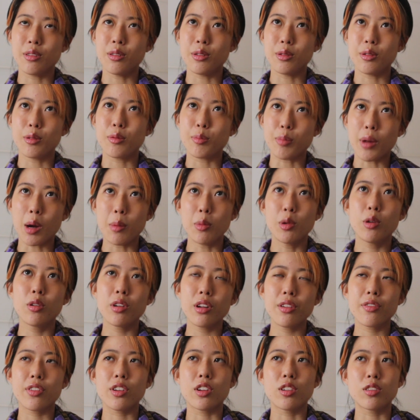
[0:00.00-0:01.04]

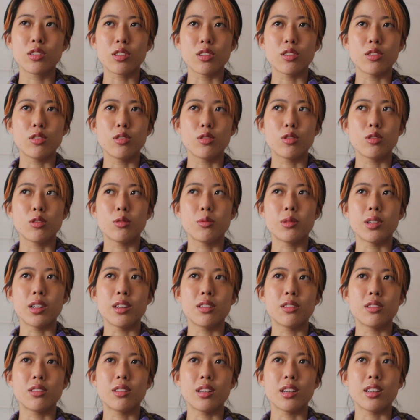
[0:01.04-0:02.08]
uploading videos on YouTube tend
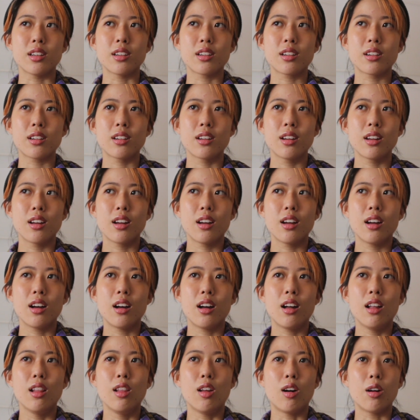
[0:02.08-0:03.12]
to take
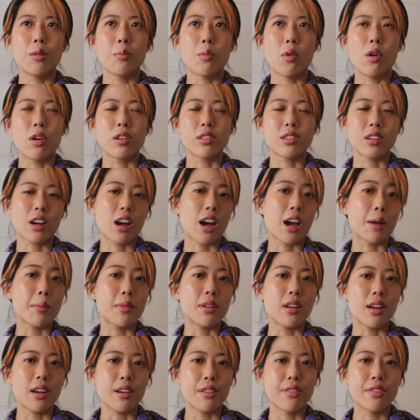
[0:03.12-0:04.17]
a lot more time and
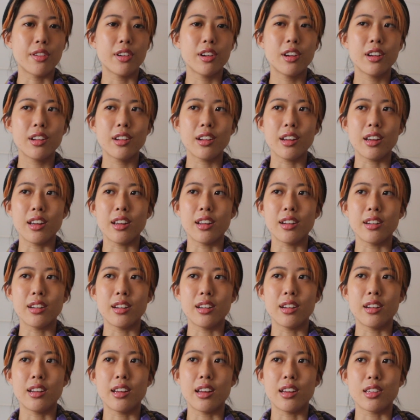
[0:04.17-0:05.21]
effort, and
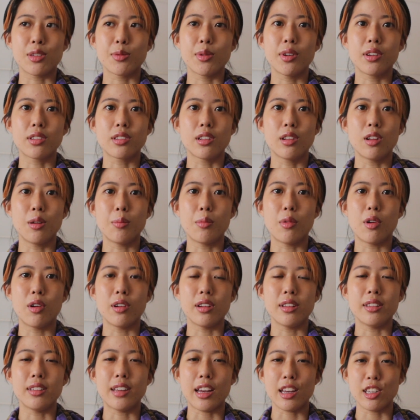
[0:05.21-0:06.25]
as well as a lot more
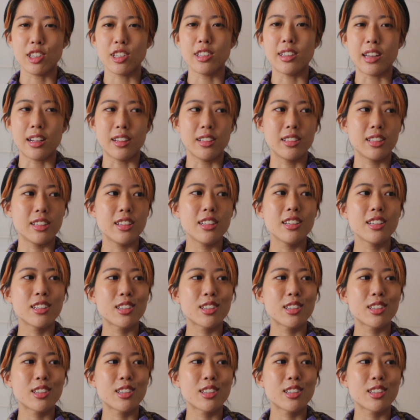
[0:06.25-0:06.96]
intentionality.